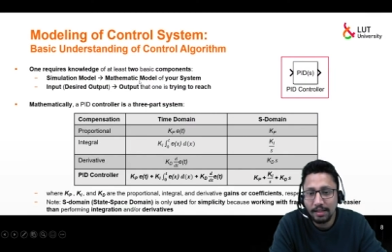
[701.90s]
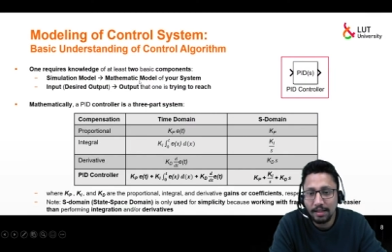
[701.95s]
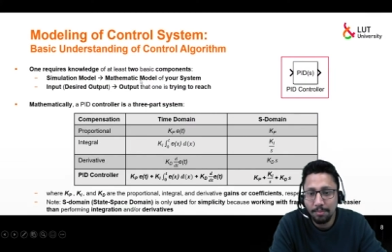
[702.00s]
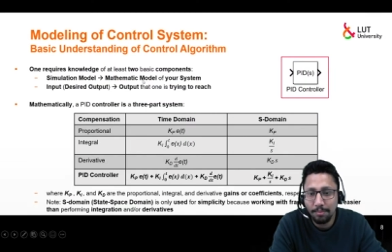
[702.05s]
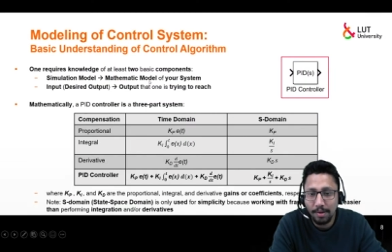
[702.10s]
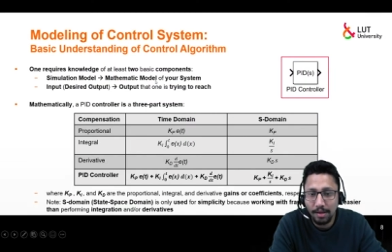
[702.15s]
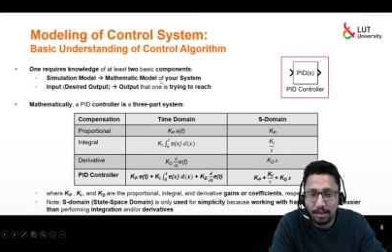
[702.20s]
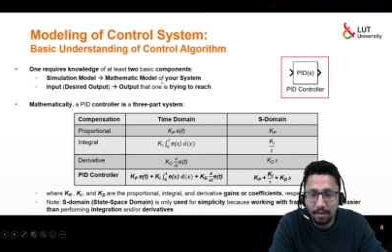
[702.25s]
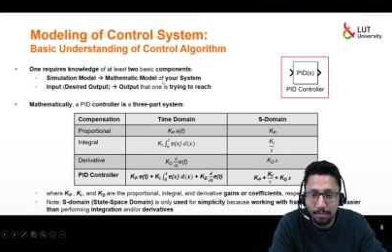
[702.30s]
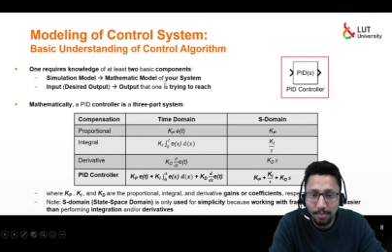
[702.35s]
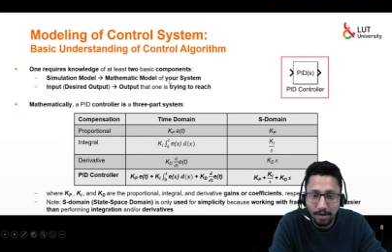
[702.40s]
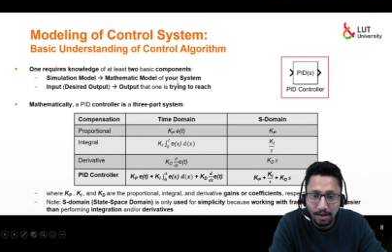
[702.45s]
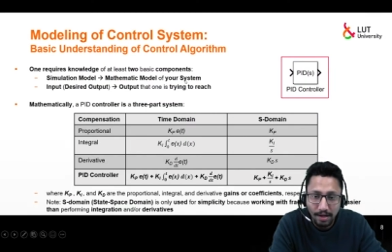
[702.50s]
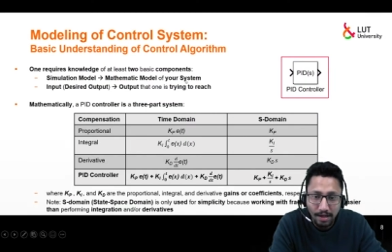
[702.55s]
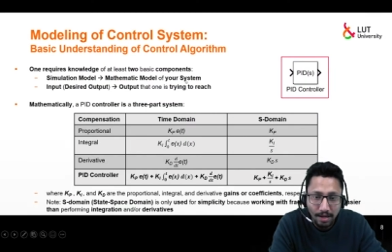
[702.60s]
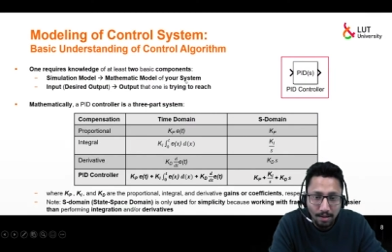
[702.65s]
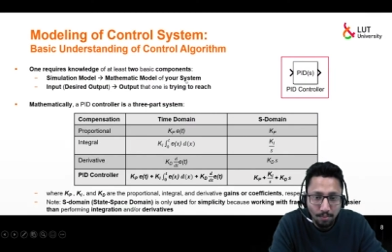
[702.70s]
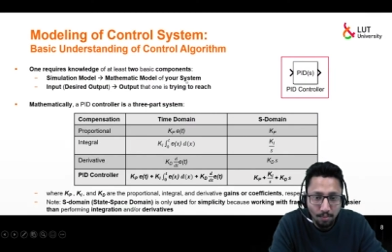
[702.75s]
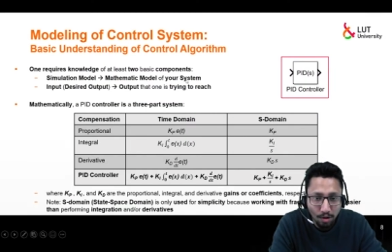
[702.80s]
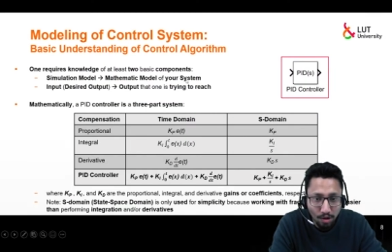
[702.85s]
the
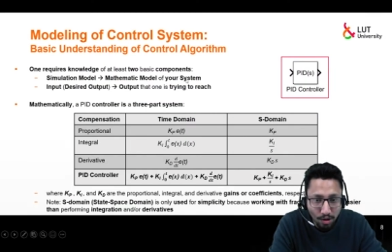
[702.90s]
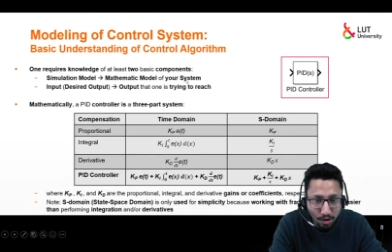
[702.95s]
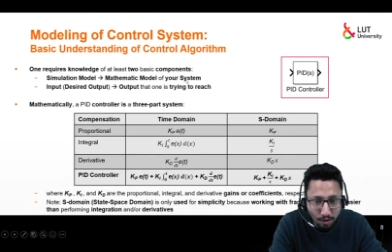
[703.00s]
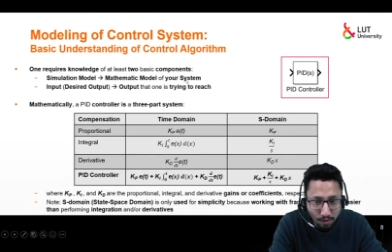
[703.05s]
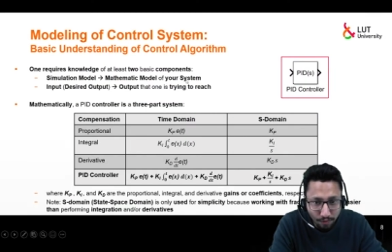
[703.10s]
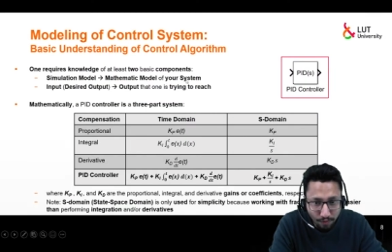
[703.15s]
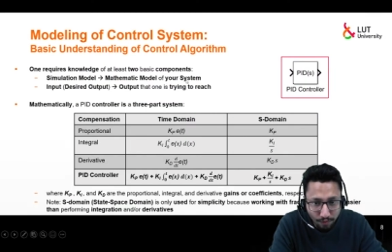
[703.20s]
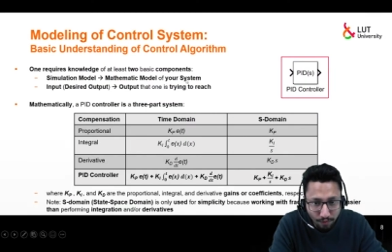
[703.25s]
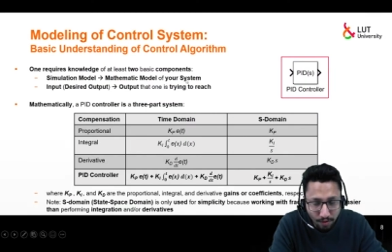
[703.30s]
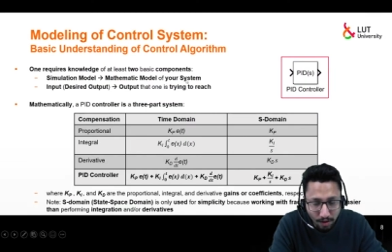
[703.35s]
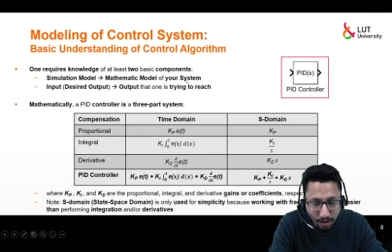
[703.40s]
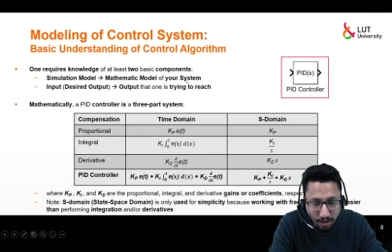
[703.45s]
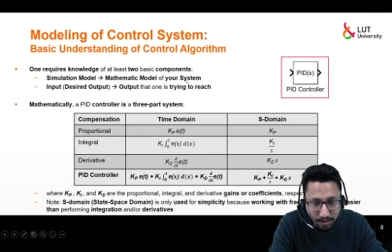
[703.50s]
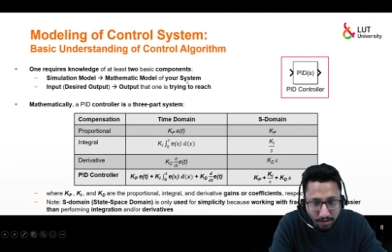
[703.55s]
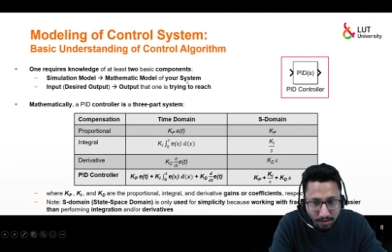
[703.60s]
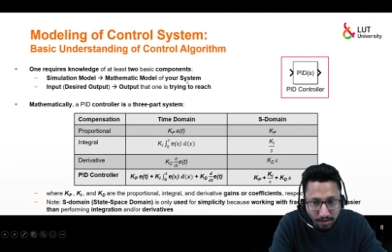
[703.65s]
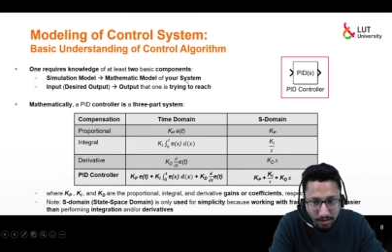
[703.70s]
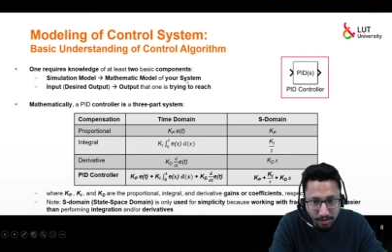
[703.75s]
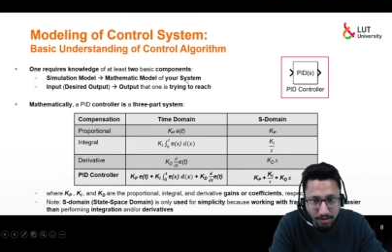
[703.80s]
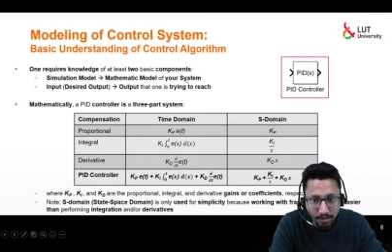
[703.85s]
mathematical model of our
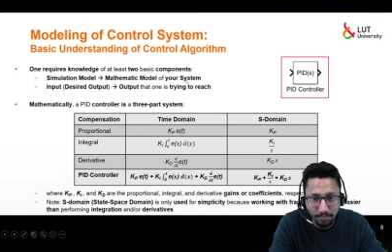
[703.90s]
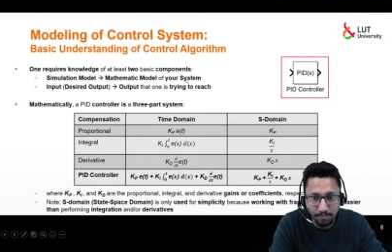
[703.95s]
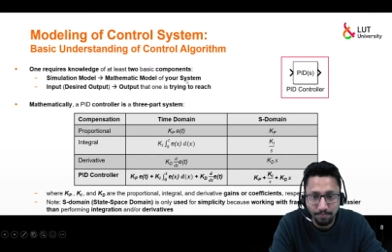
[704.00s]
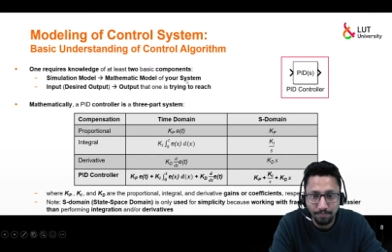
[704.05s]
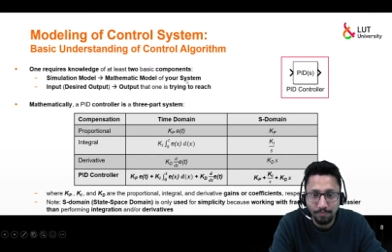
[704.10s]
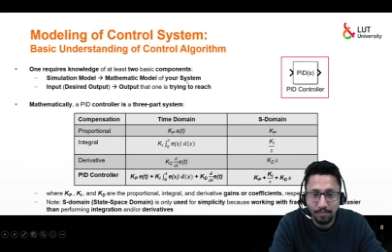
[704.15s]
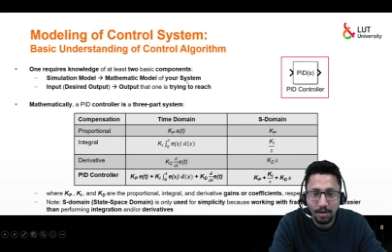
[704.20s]
system,